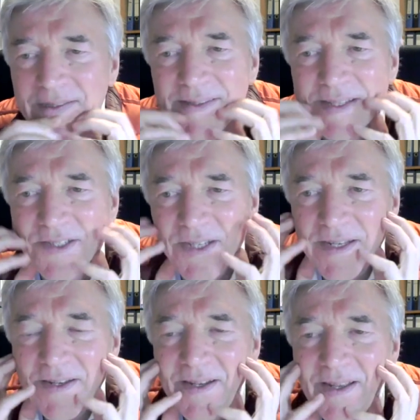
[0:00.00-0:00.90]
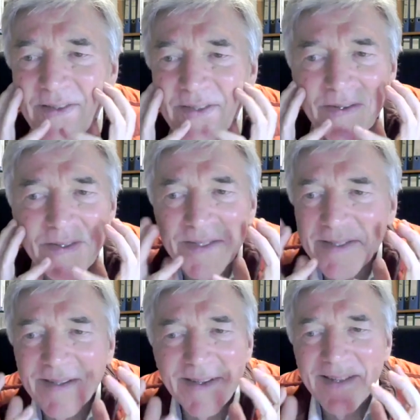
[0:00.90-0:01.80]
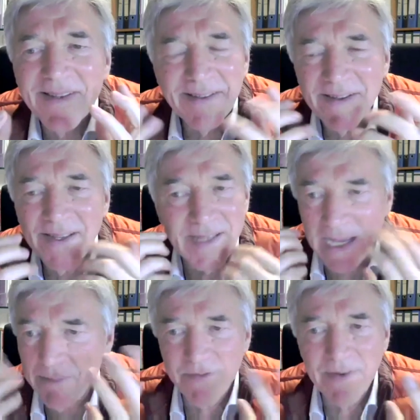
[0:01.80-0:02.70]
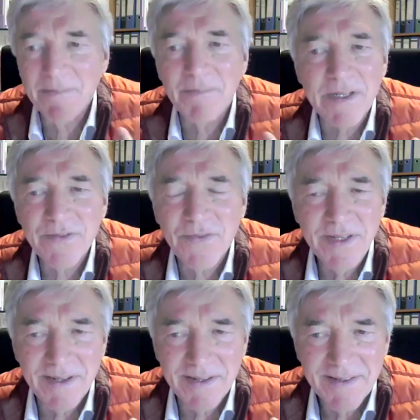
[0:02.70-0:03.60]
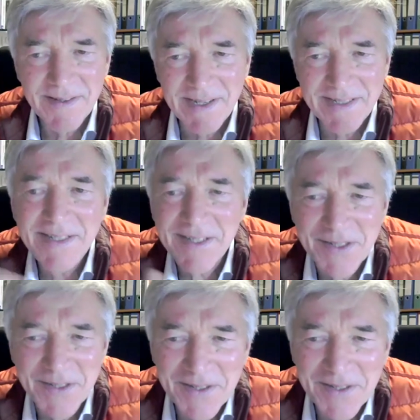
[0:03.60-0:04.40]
the chin, and so I feel much freer. I did it